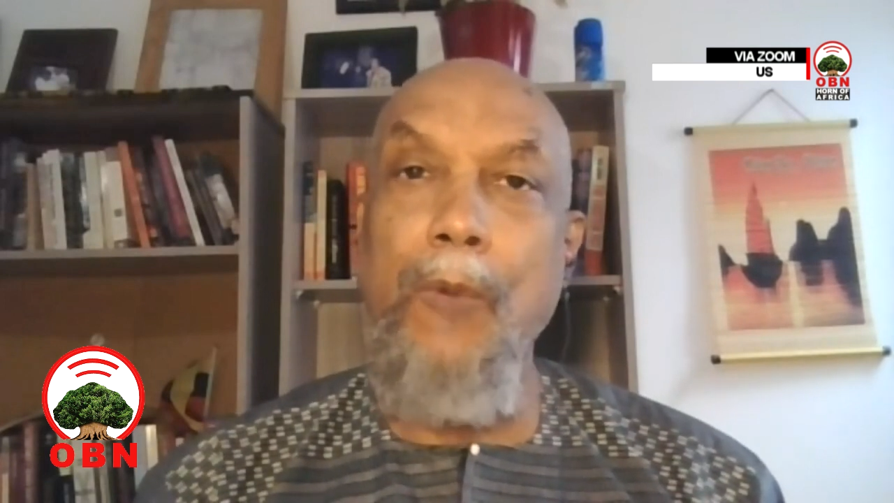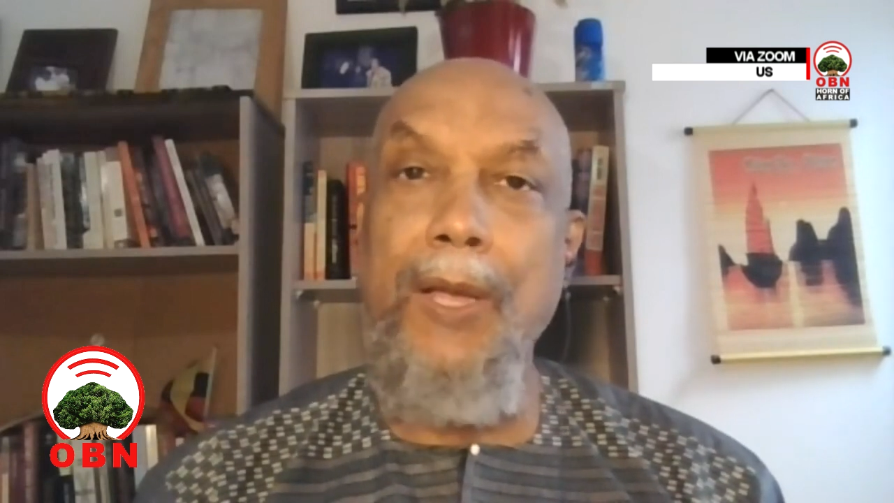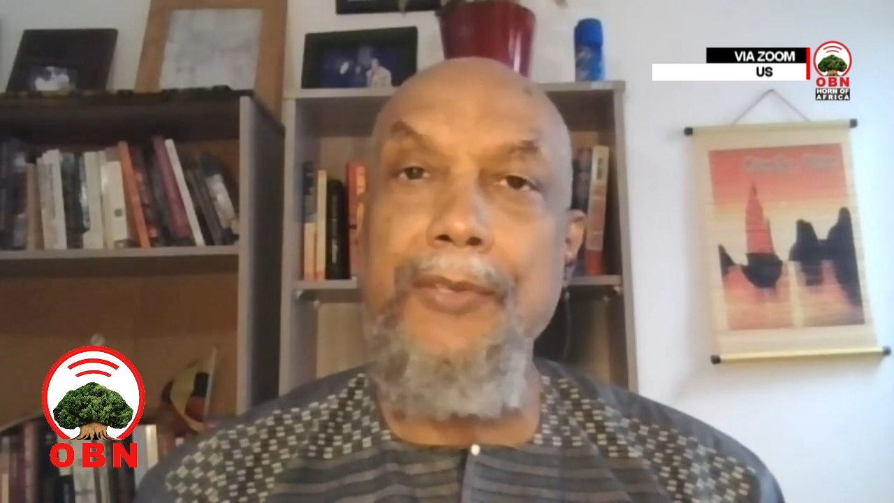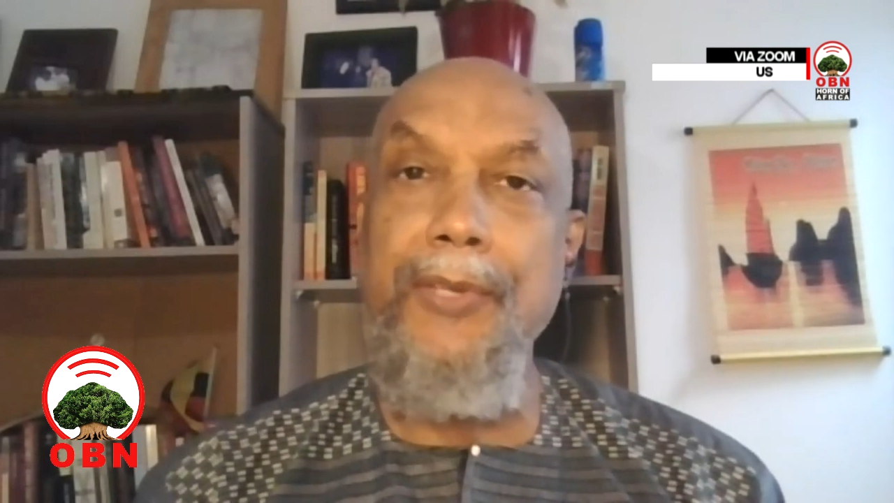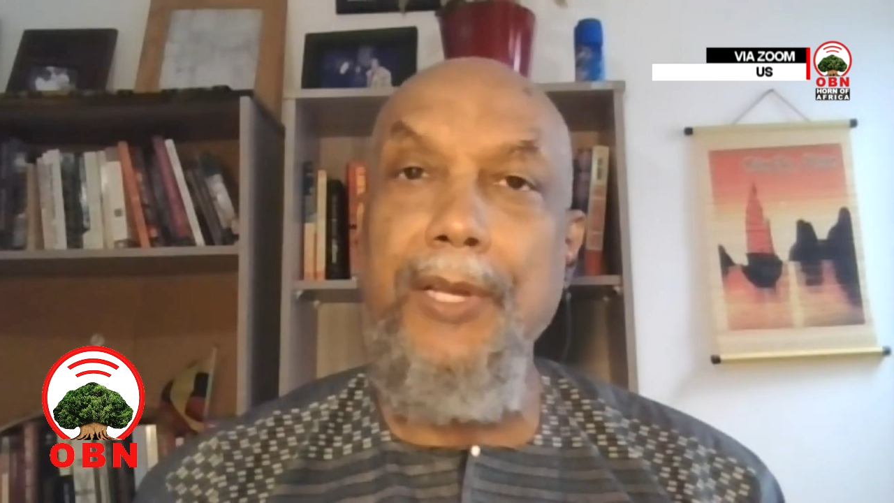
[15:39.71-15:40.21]

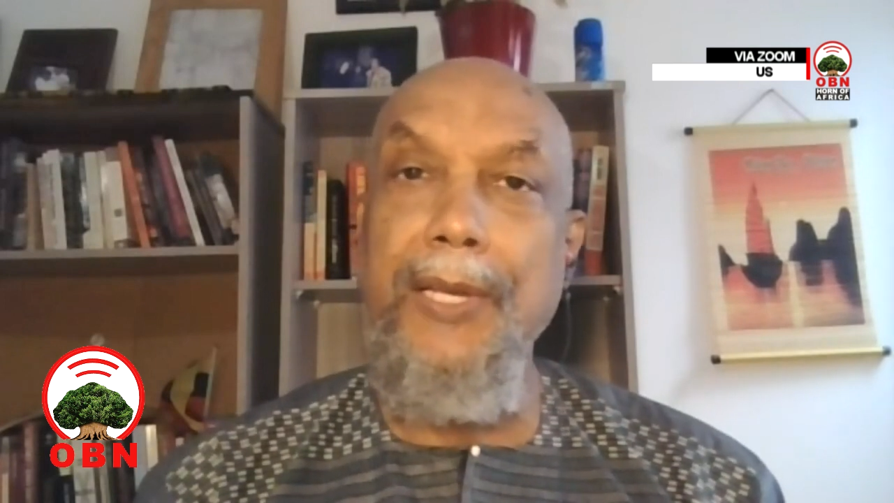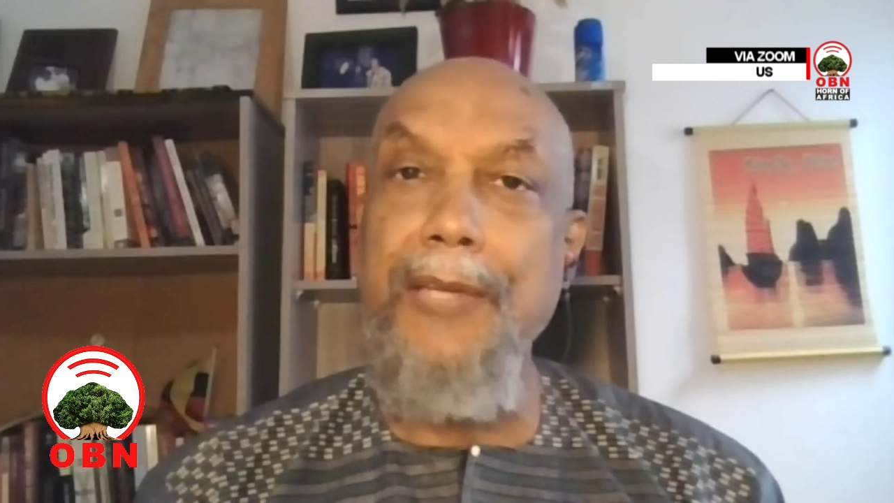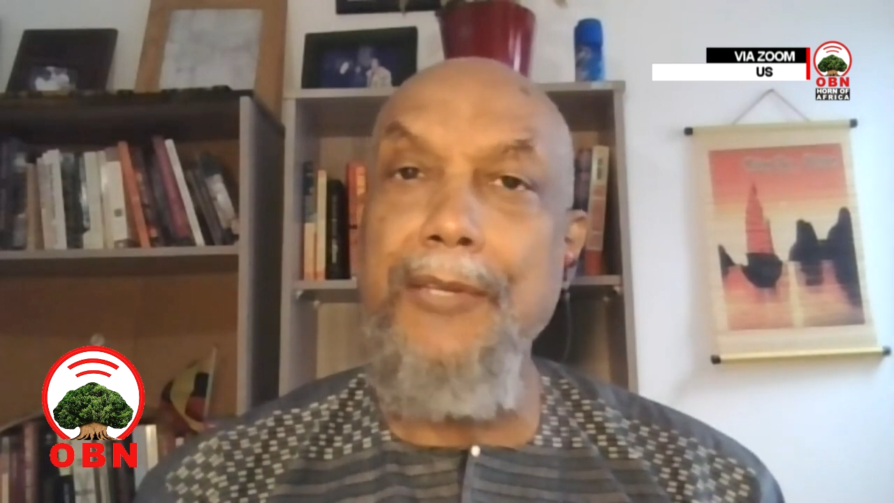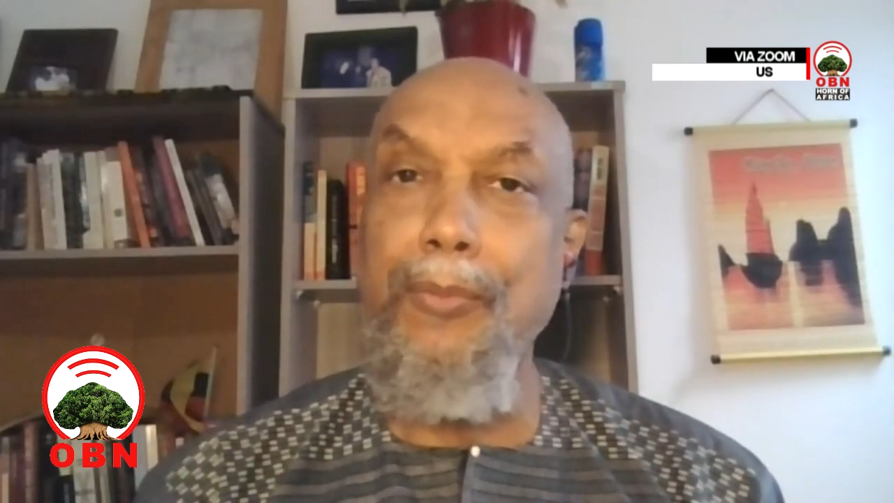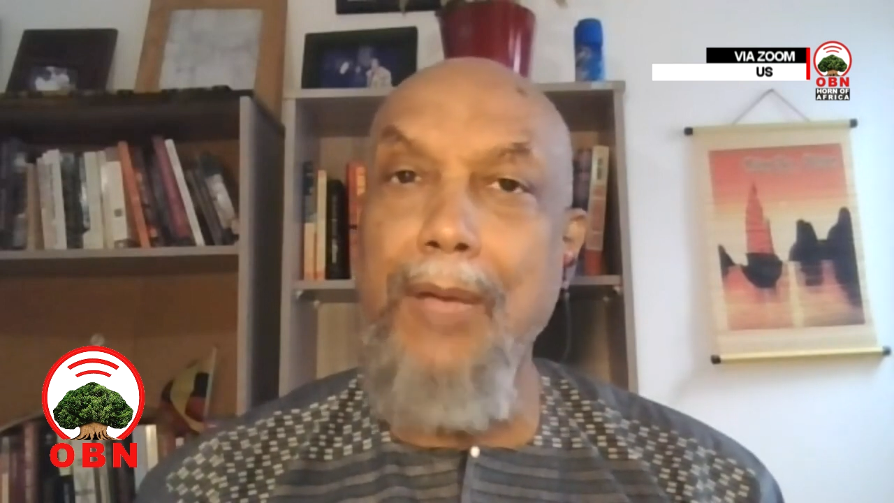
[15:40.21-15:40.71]

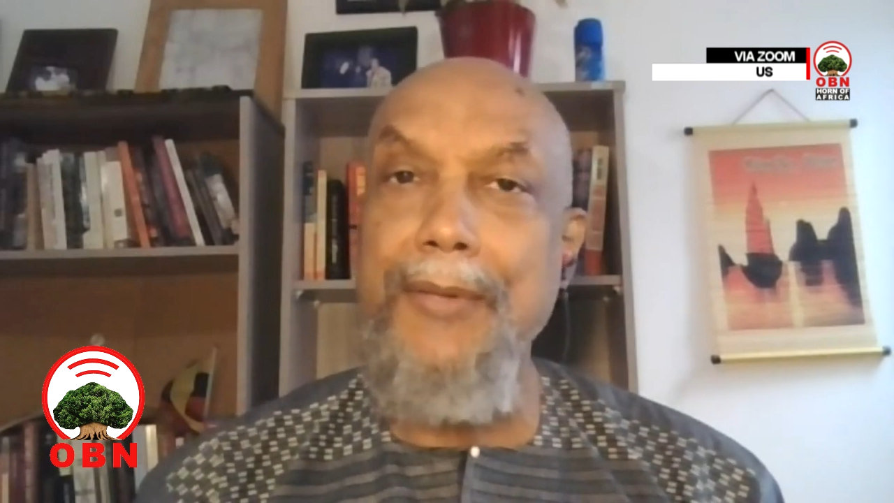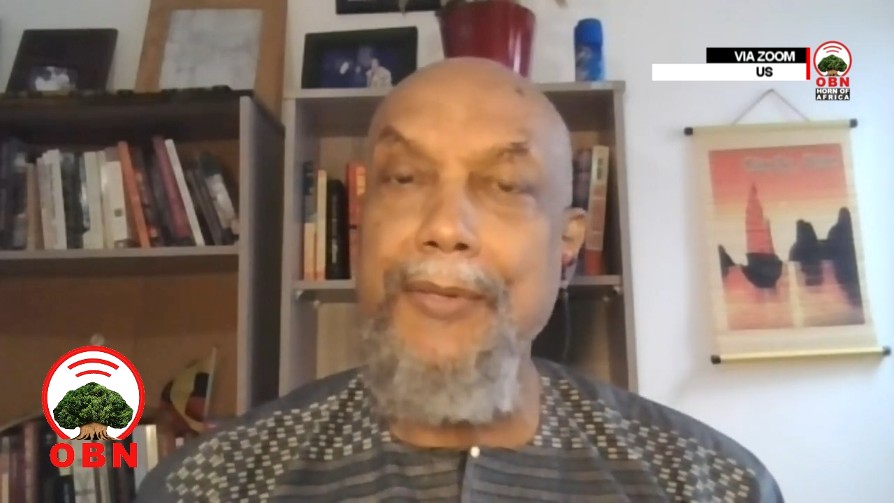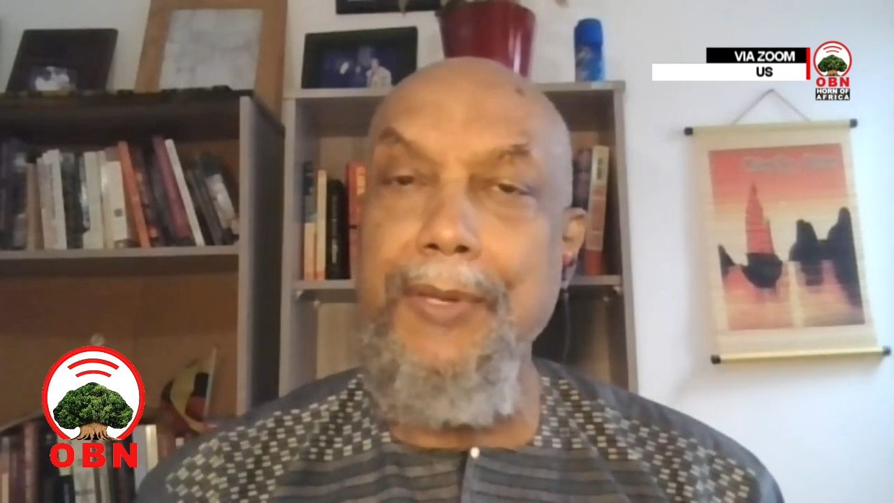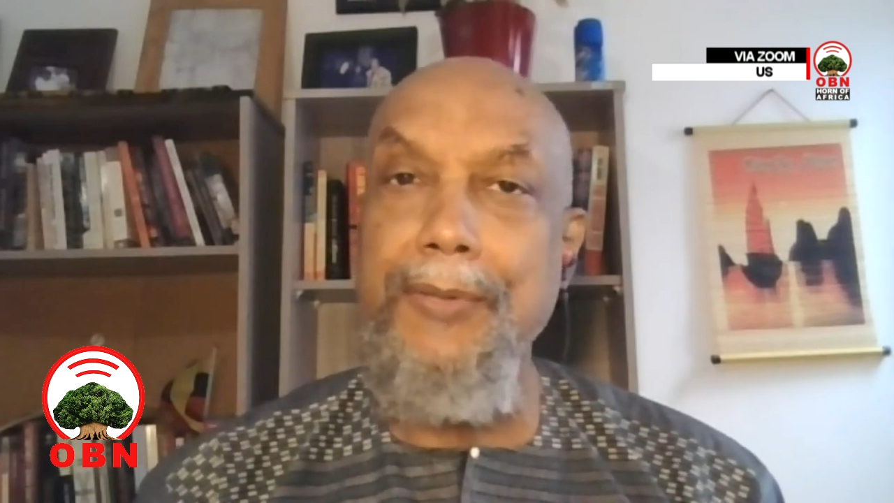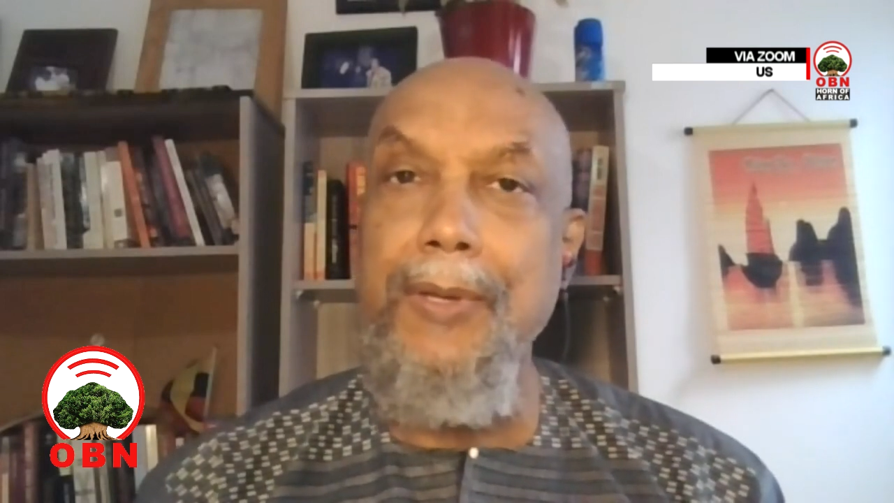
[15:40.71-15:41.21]
reconciliation
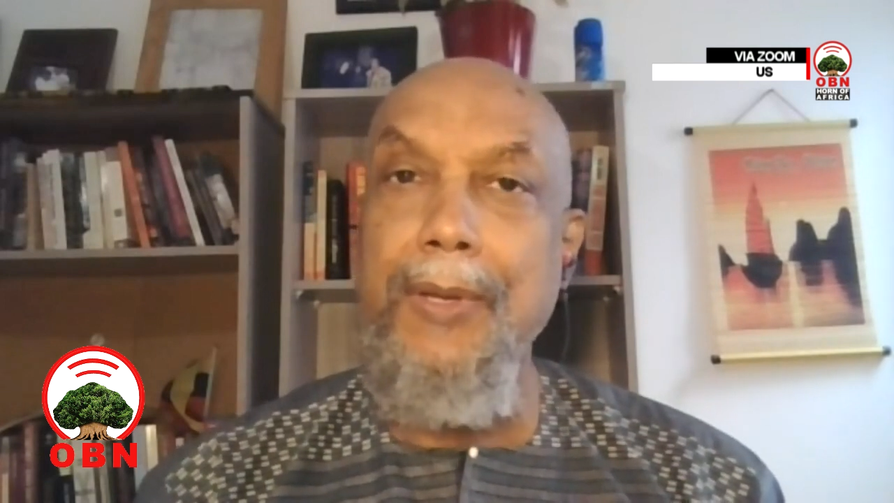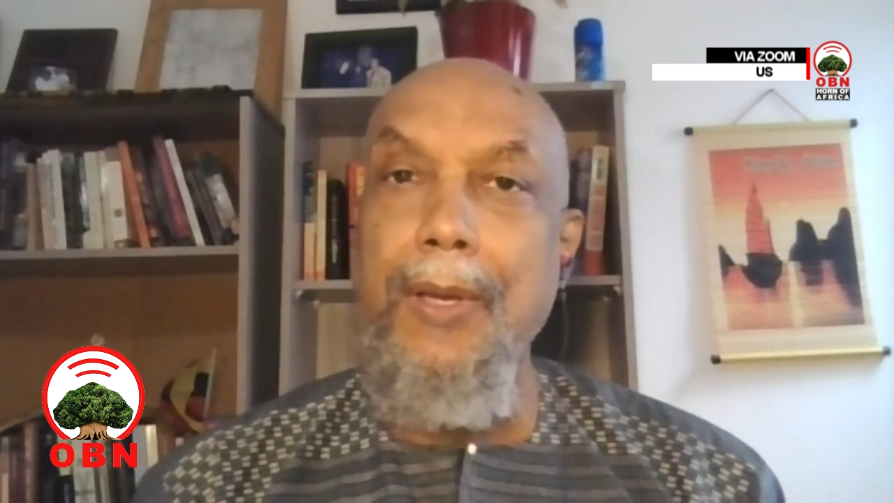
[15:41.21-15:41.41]
process